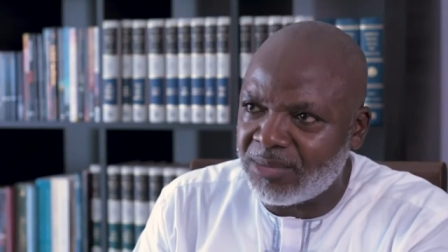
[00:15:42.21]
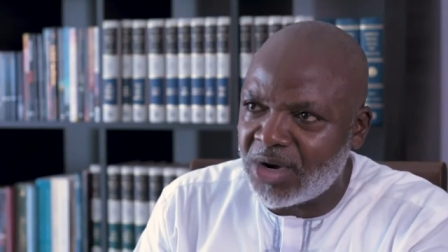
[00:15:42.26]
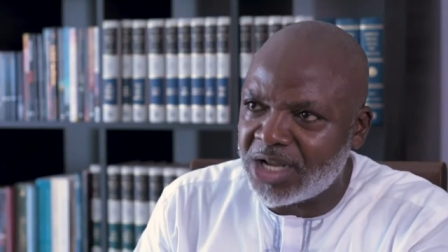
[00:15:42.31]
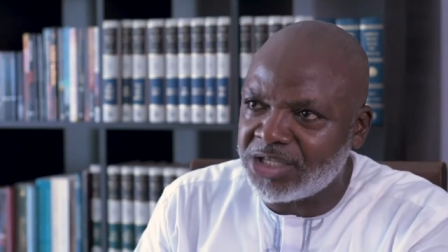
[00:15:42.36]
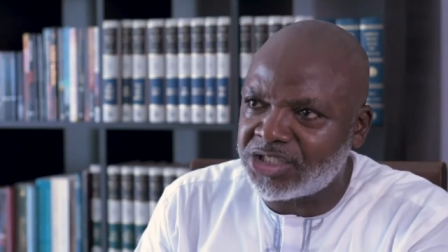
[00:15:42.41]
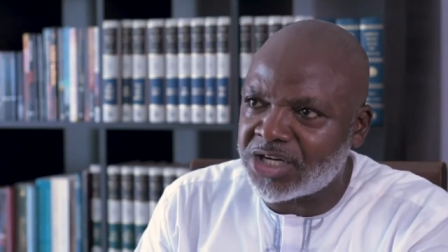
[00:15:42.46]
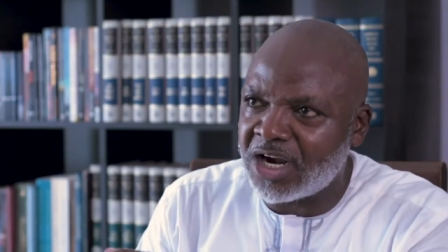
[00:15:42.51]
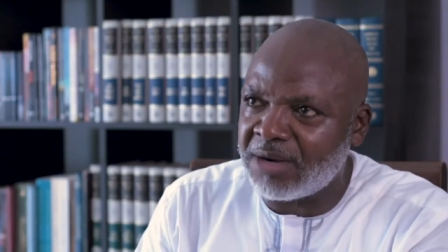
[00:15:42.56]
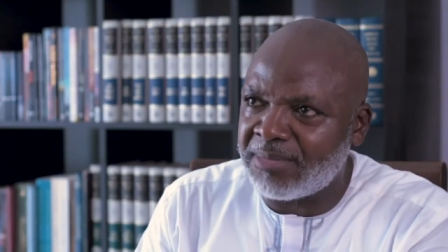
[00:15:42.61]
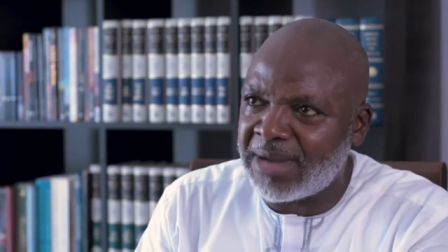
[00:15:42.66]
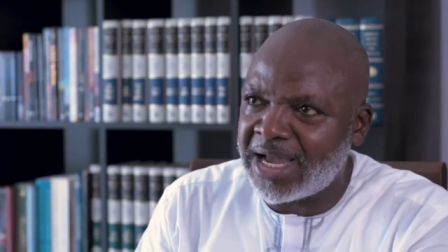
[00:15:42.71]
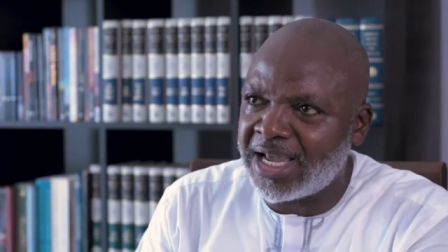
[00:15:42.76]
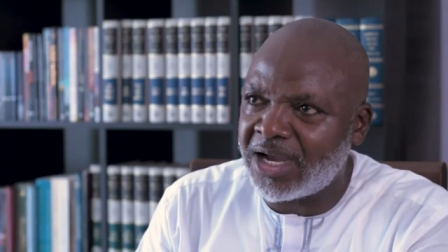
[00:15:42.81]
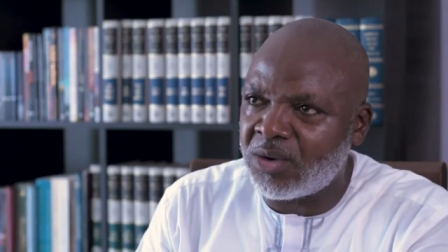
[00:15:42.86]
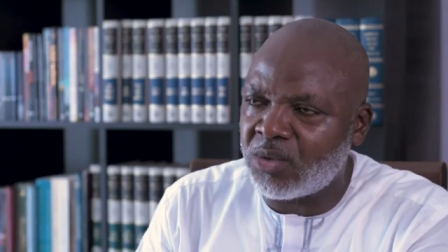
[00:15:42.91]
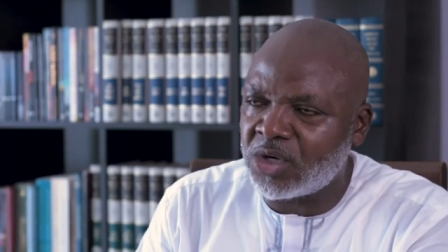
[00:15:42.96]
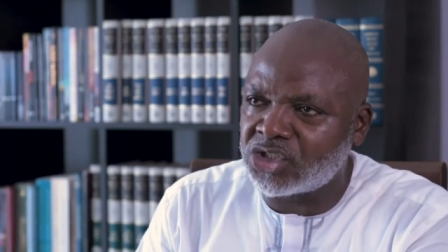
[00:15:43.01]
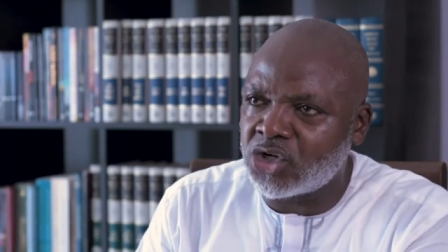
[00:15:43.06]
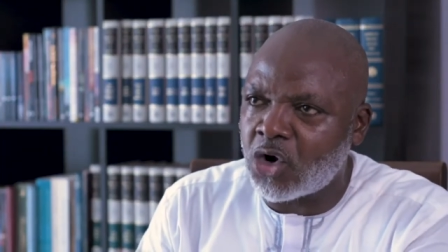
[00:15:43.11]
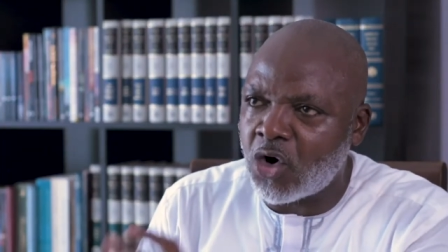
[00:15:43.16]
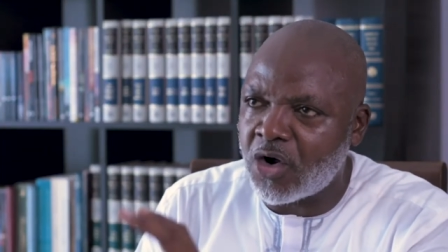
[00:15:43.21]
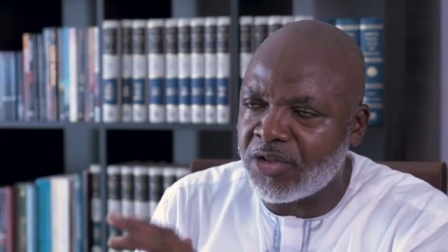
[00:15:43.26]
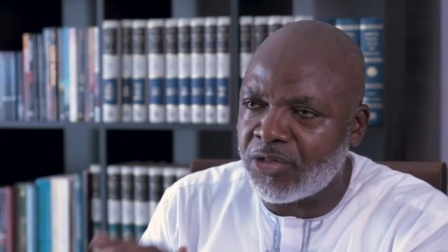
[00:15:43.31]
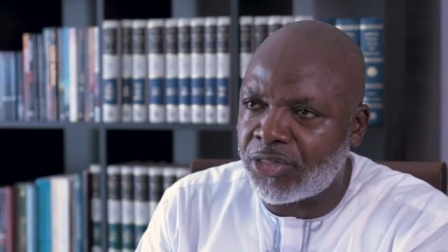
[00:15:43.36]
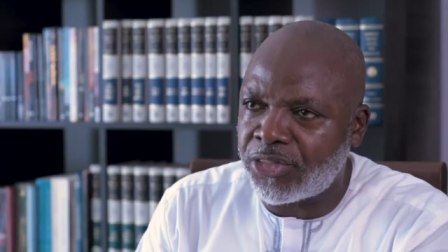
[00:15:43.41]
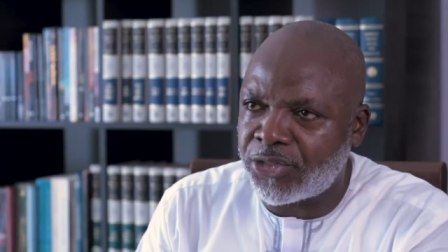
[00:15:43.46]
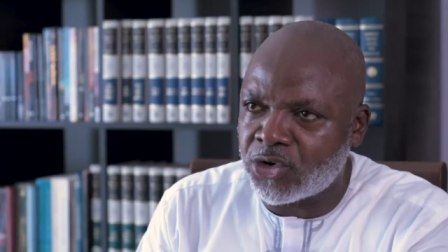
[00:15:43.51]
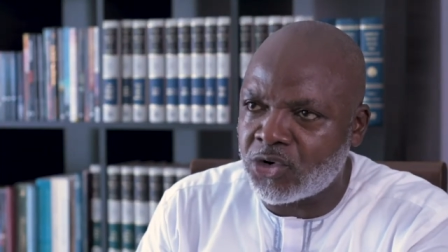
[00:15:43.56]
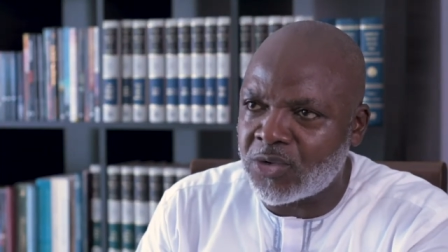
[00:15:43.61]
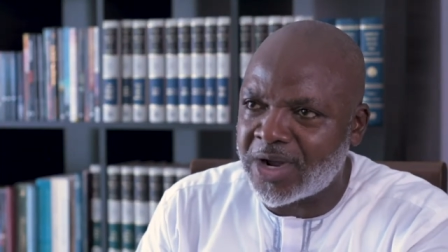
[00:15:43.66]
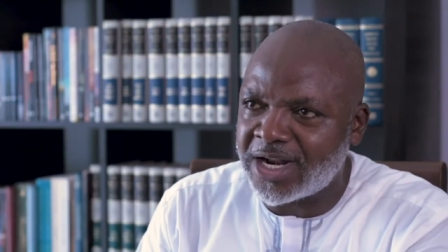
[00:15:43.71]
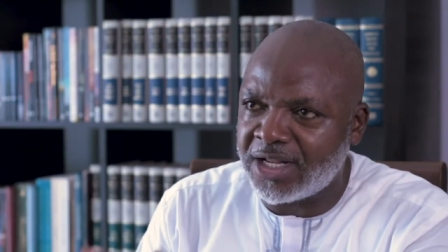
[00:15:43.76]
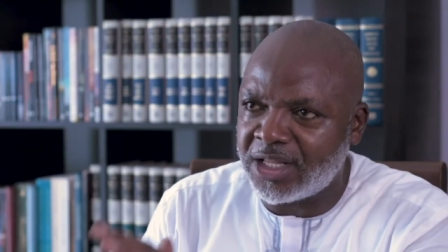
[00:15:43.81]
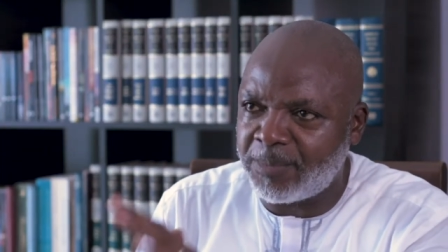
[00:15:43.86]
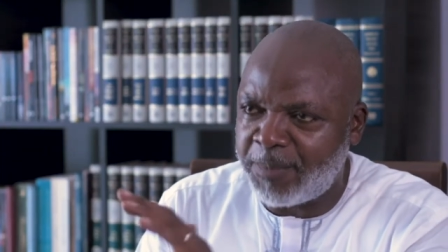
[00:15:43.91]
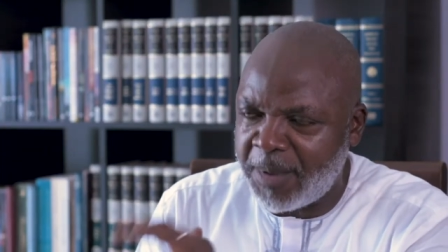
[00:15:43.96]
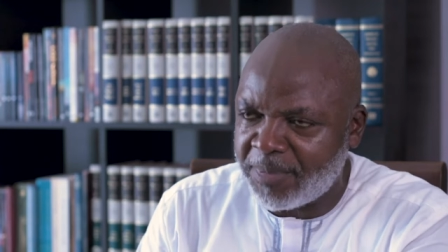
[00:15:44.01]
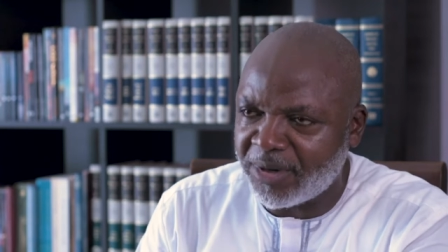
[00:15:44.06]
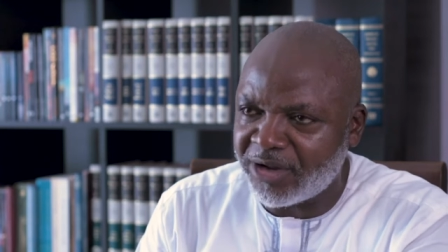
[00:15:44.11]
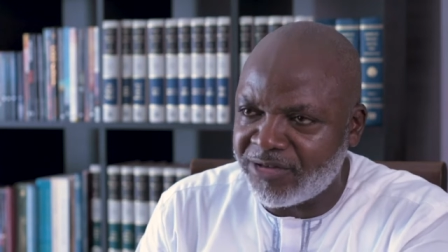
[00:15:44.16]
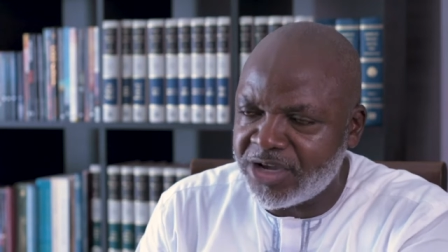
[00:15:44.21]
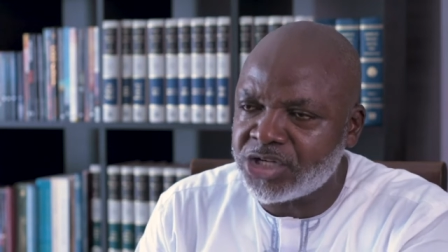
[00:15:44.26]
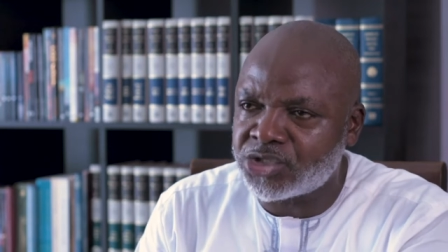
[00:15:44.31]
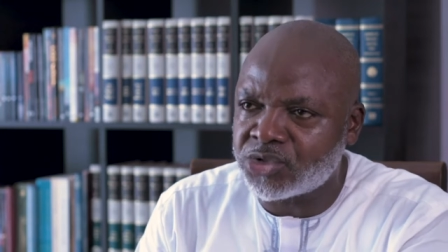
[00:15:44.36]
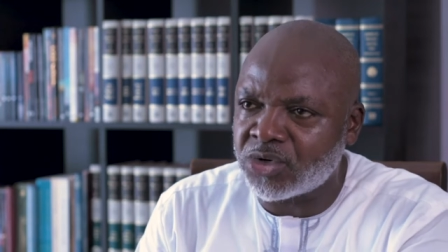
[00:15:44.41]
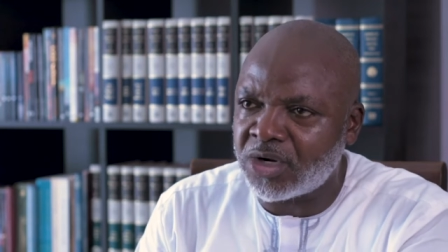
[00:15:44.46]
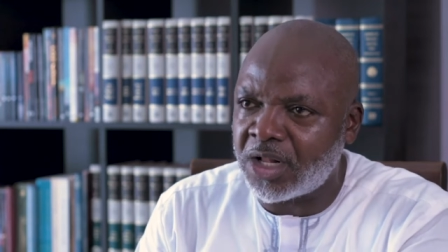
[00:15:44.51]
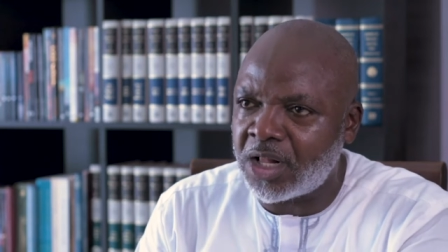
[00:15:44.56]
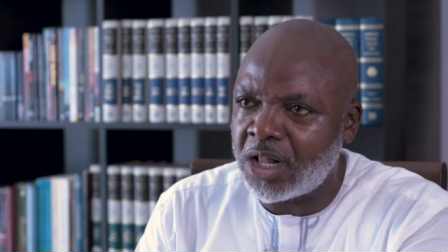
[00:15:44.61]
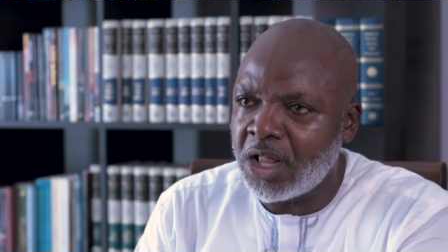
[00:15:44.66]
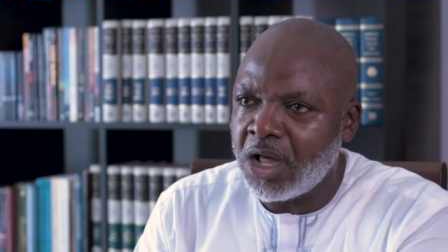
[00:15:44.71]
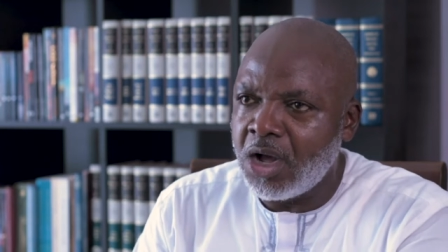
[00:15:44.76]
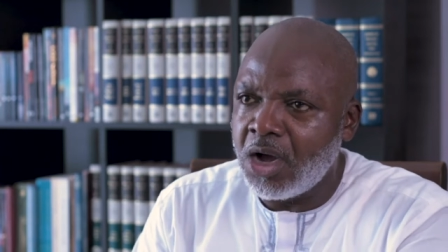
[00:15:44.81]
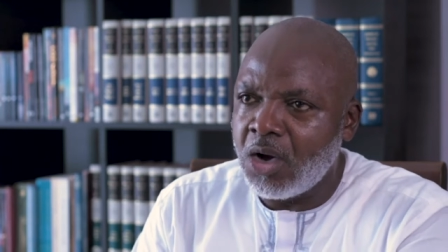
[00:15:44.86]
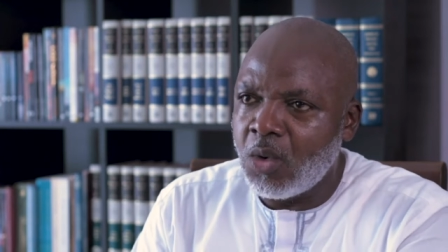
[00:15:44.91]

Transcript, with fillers: when Jeremiah was going through and the people of Israel